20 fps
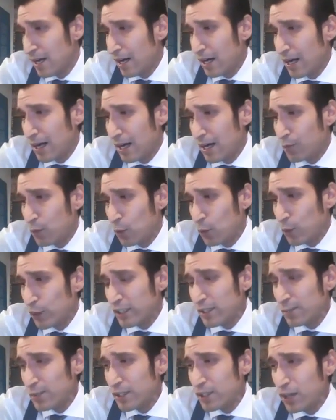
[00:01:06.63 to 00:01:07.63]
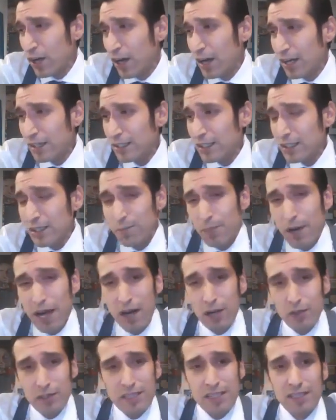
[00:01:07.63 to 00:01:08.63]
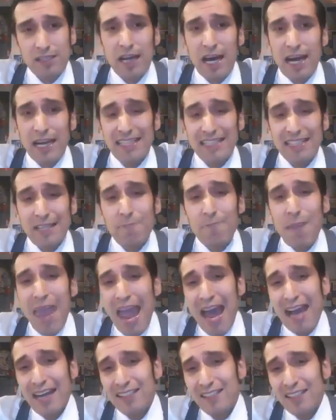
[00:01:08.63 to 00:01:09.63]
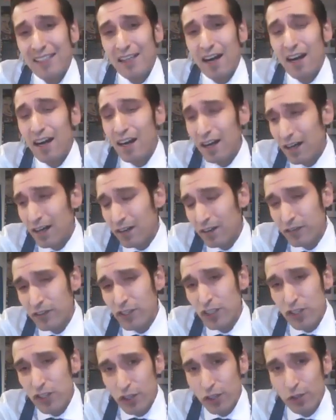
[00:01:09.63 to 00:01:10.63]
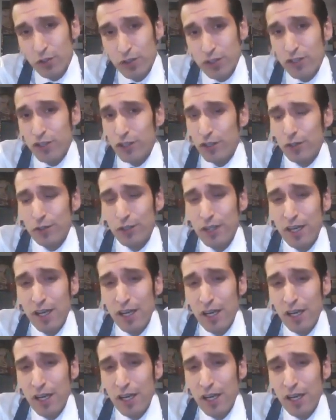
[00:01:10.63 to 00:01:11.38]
we're going to be talking about tonight the banning of the Zoot suit,